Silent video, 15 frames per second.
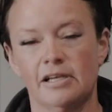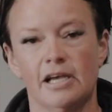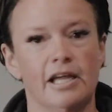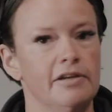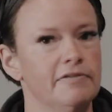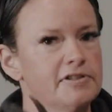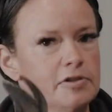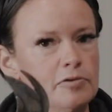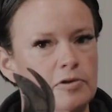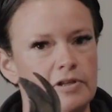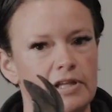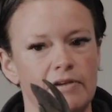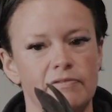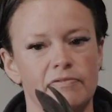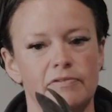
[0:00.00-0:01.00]
And you've still got
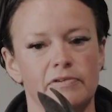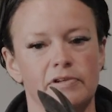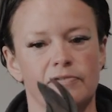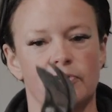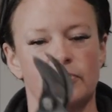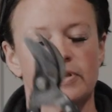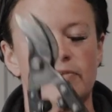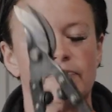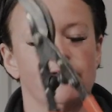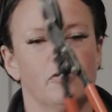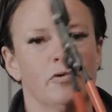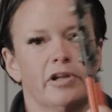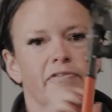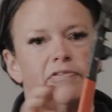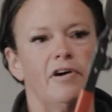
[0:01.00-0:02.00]
that
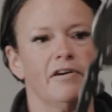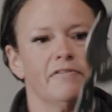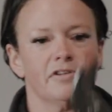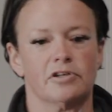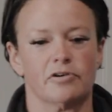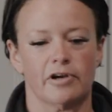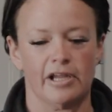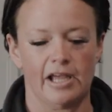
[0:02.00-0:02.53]
45-degree